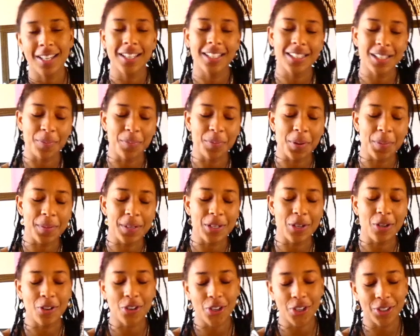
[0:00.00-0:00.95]
They're probably
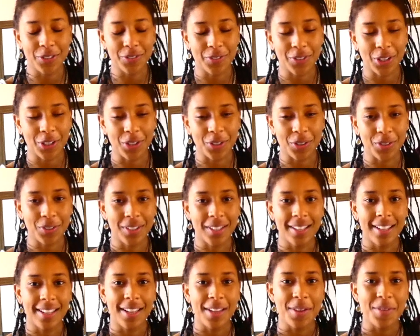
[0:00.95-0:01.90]
not good for you,
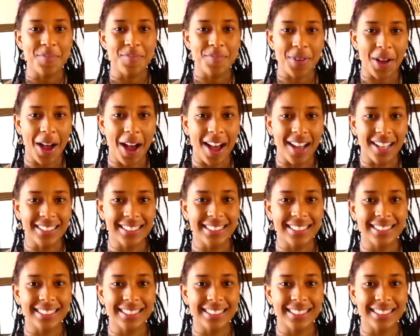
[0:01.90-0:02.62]
but